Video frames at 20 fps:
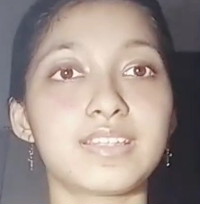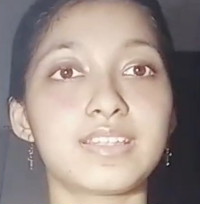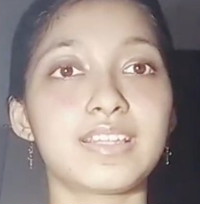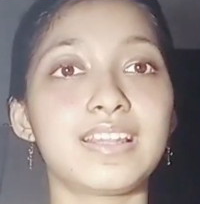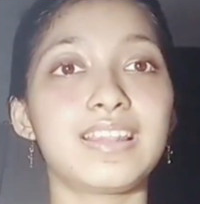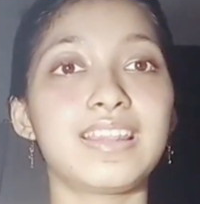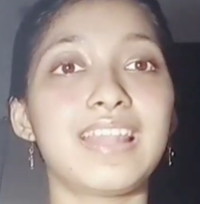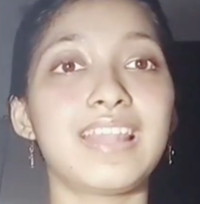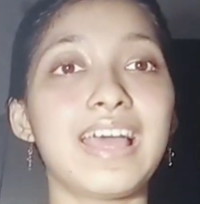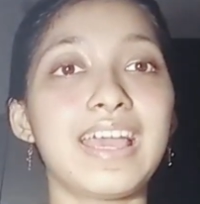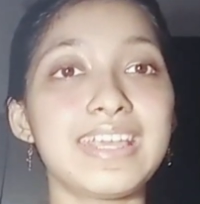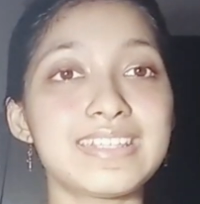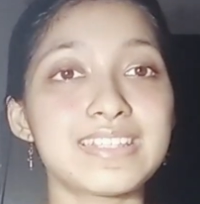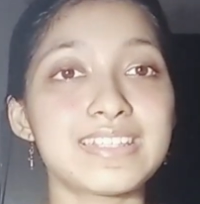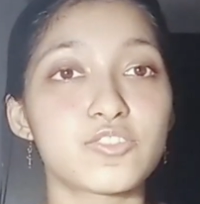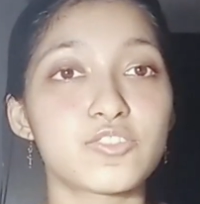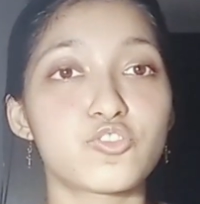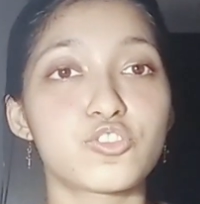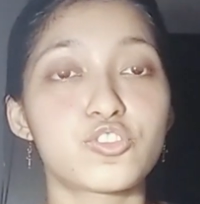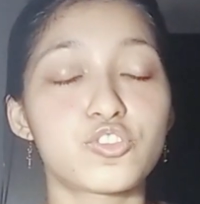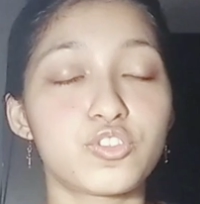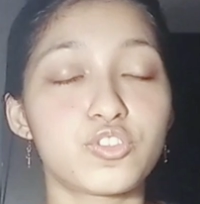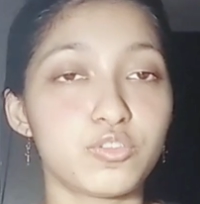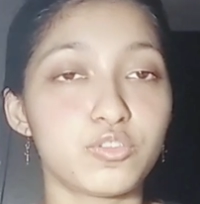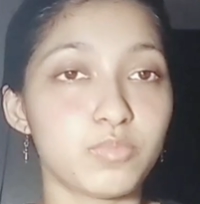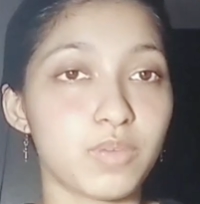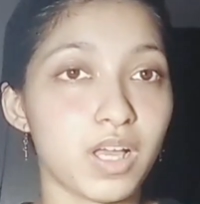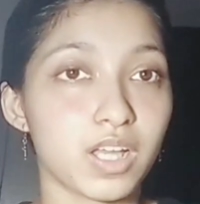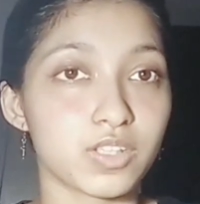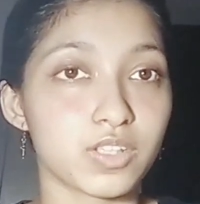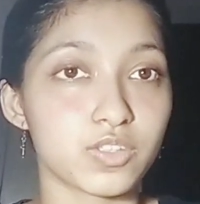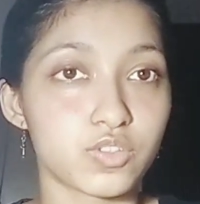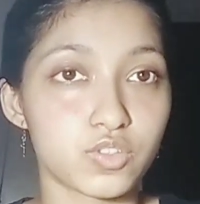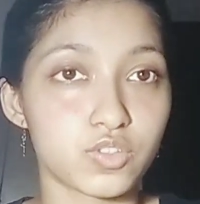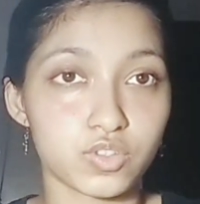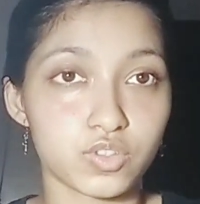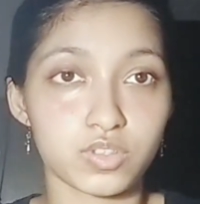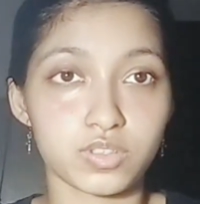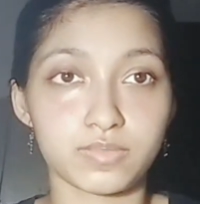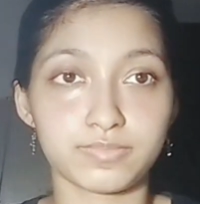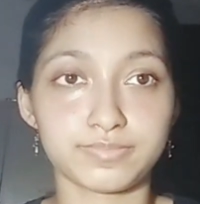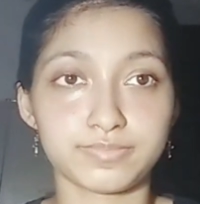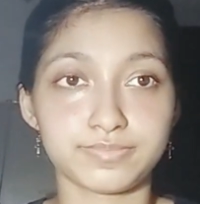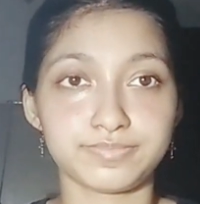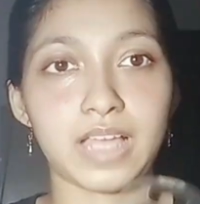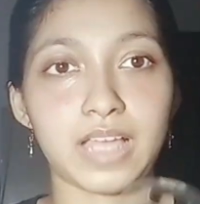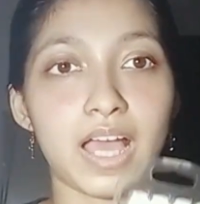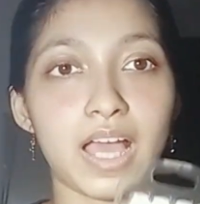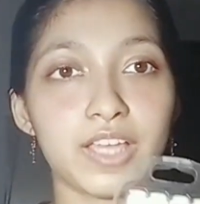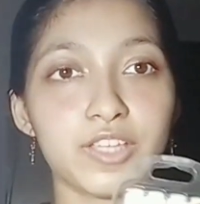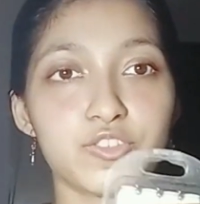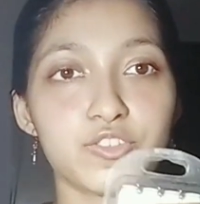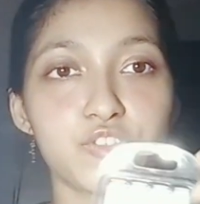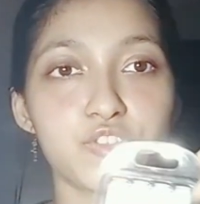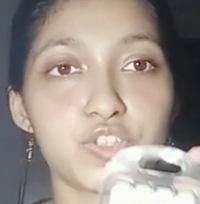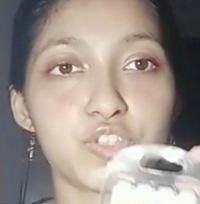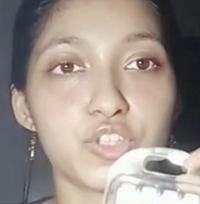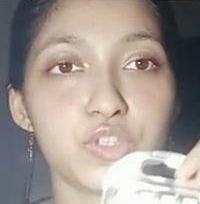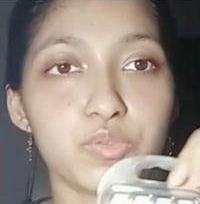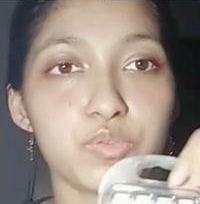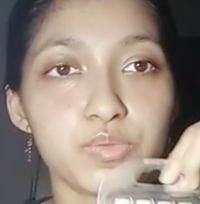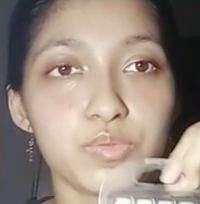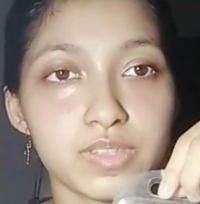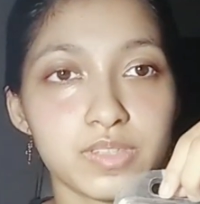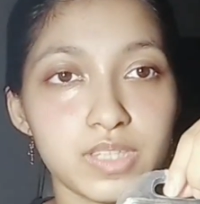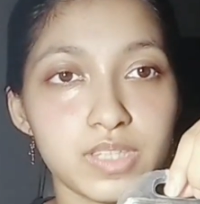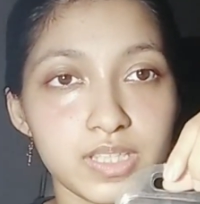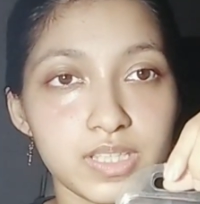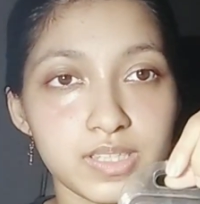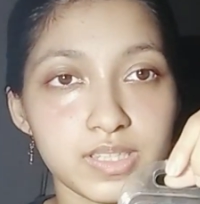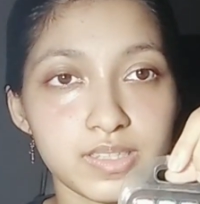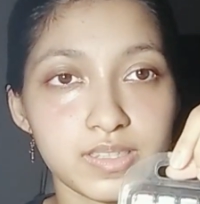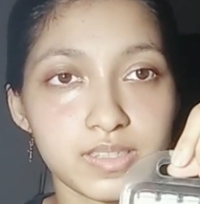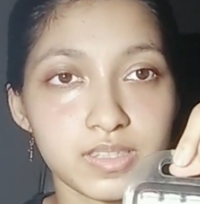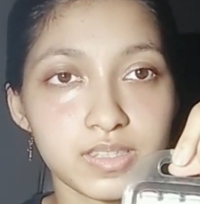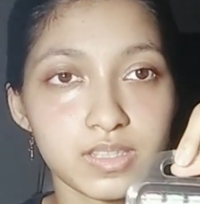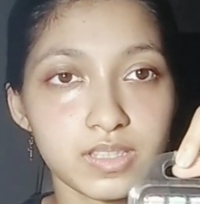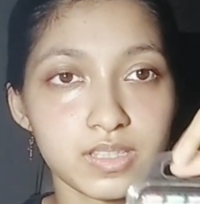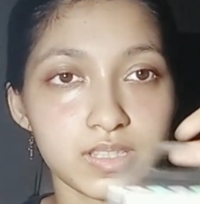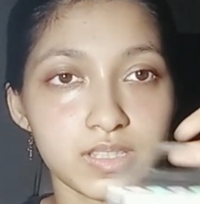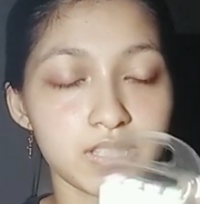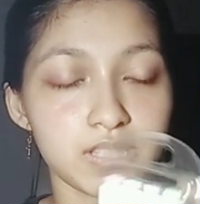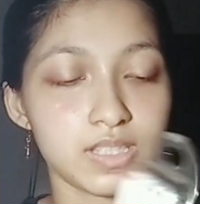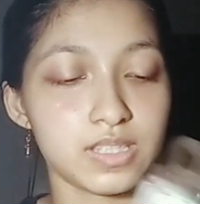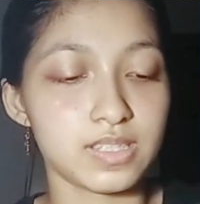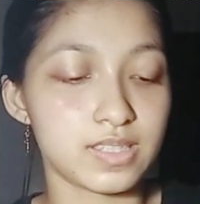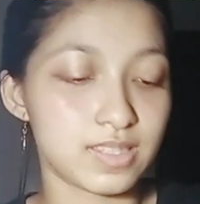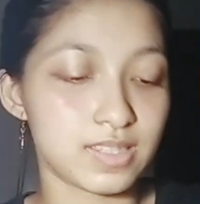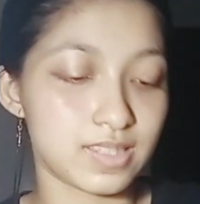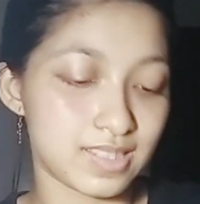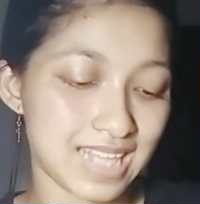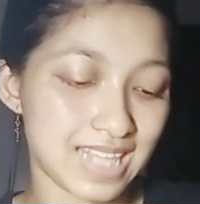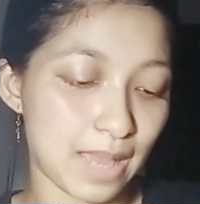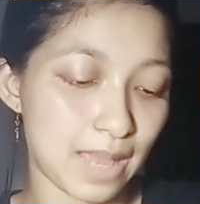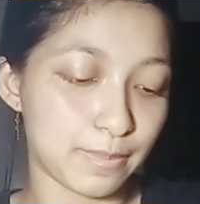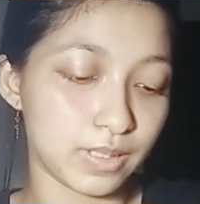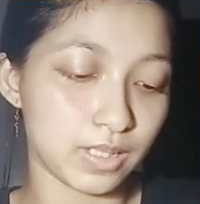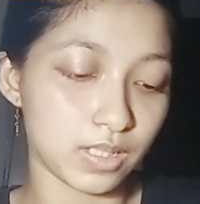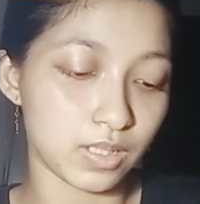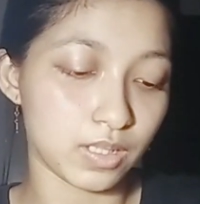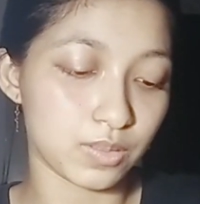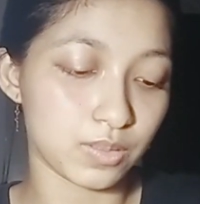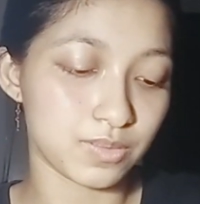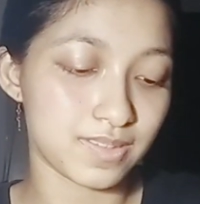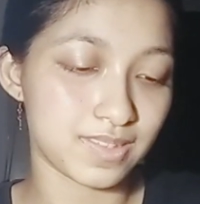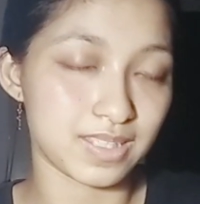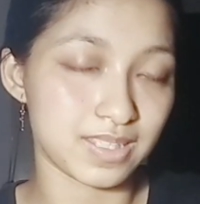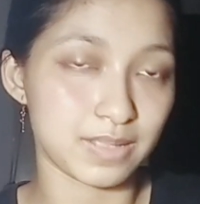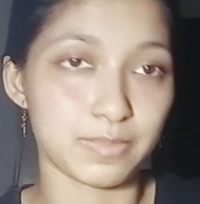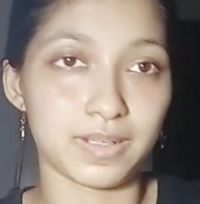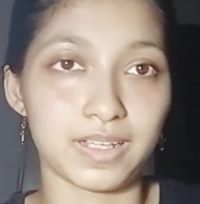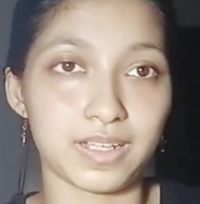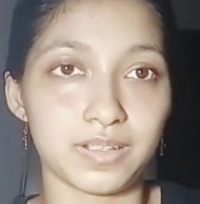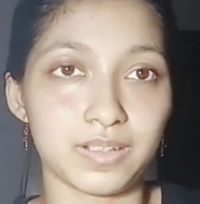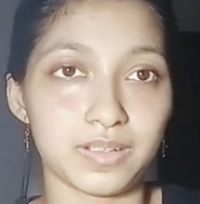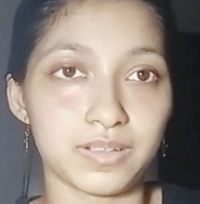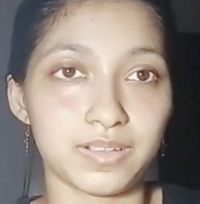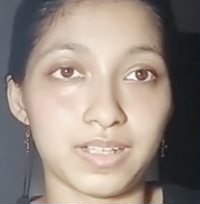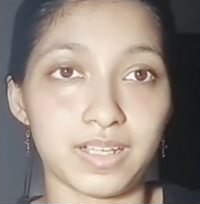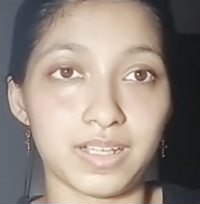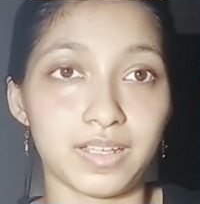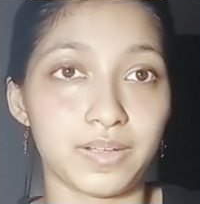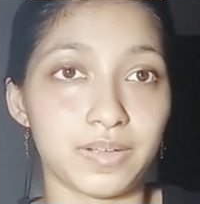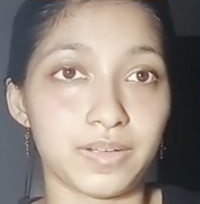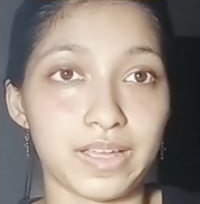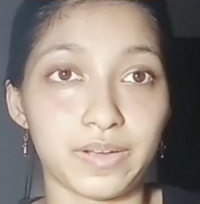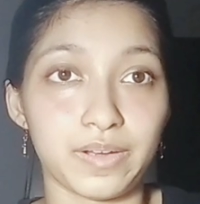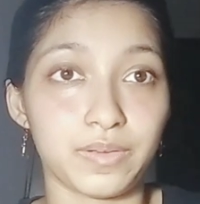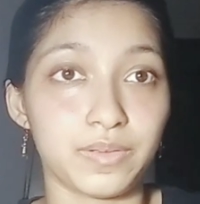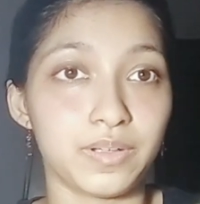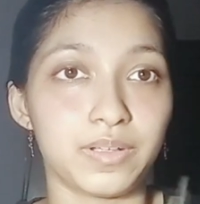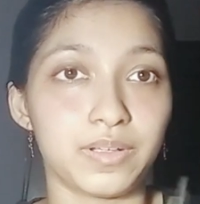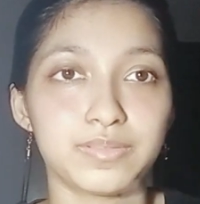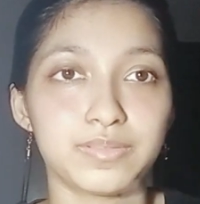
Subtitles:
The light is just too much. I just use these Stabilo, I don't